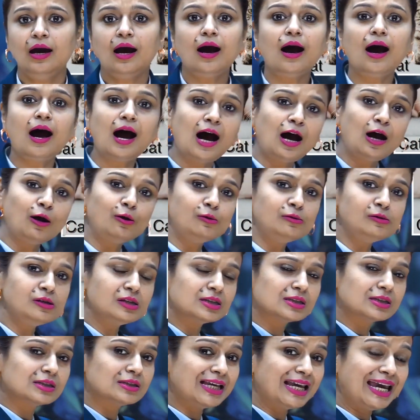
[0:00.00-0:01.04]

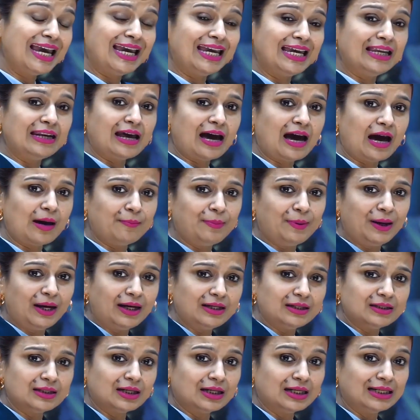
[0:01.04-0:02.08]
Owls, they
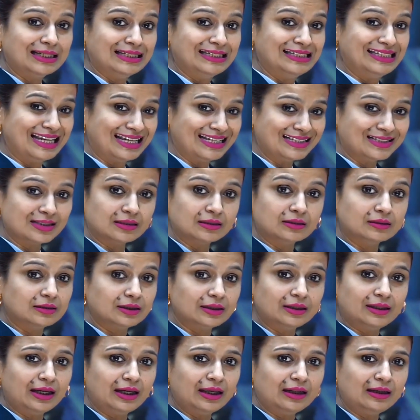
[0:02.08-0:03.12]
inhabit
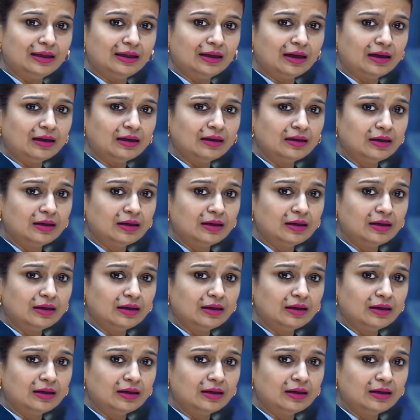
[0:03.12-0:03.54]
deserted area,